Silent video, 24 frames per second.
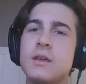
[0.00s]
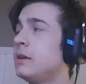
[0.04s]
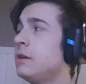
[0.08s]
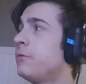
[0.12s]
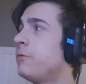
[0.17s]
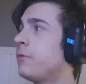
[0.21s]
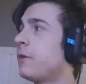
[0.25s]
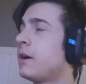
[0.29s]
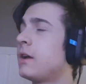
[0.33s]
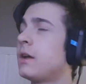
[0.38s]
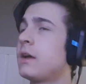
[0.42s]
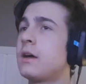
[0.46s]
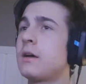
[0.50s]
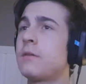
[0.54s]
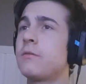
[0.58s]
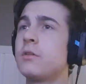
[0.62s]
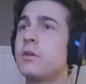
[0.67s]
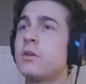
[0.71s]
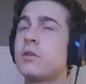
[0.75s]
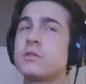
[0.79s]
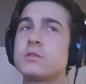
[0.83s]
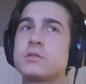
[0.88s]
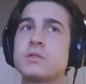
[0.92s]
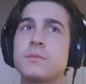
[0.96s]
if I have
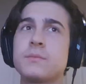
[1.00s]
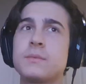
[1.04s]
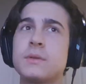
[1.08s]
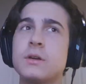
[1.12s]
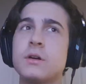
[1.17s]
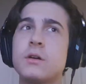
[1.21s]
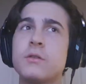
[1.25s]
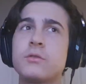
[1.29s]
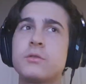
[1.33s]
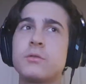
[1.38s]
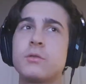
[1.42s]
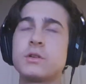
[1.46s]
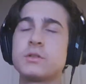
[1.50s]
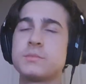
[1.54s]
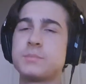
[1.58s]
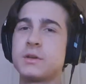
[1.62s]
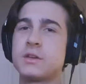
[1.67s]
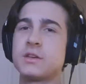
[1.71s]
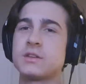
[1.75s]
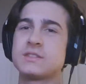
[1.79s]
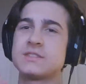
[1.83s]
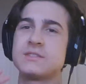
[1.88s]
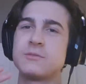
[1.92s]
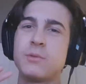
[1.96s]
learned something afterwards,
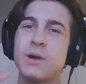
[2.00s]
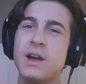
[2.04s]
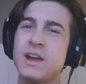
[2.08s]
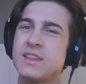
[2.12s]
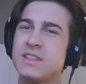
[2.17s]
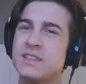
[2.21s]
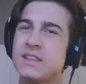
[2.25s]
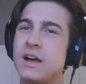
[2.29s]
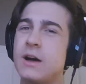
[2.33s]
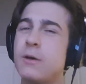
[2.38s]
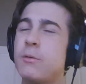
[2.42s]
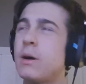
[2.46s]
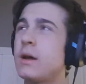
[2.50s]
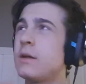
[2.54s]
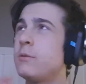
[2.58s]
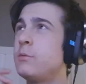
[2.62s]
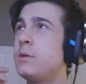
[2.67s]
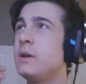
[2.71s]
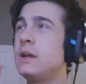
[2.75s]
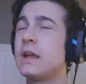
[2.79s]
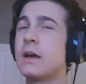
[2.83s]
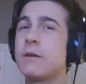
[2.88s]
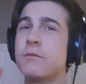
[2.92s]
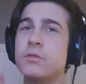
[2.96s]
because right now I
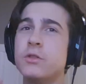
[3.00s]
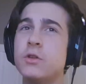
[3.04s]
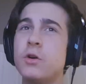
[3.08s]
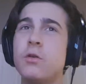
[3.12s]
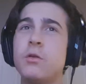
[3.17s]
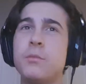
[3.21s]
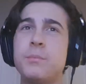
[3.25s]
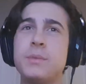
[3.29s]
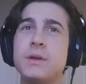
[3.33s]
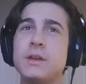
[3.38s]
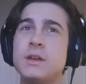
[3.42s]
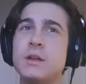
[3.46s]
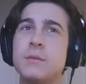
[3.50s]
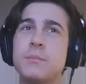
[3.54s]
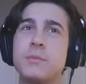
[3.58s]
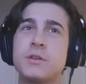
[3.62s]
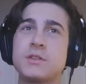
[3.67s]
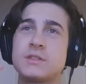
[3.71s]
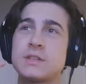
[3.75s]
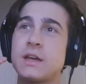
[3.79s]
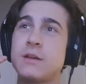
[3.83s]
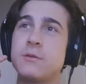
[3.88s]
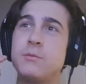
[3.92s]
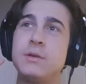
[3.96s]
really have no opinion
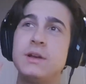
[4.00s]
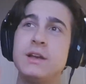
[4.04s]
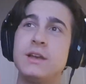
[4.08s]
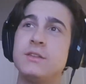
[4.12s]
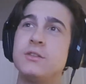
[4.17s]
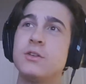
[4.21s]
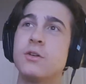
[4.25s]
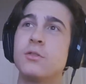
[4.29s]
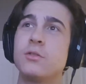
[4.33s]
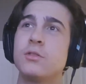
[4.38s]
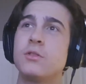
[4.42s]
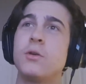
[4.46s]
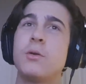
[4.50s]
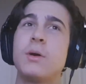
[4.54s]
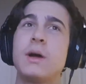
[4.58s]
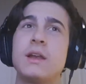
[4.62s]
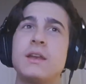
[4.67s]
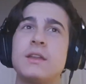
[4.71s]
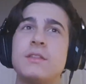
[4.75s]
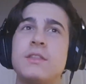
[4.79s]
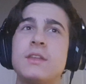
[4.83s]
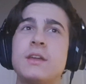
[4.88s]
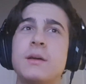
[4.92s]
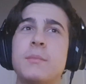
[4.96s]
because I really don't know
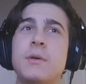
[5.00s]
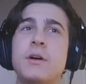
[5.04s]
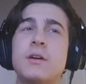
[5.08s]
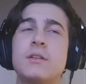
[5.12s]
anything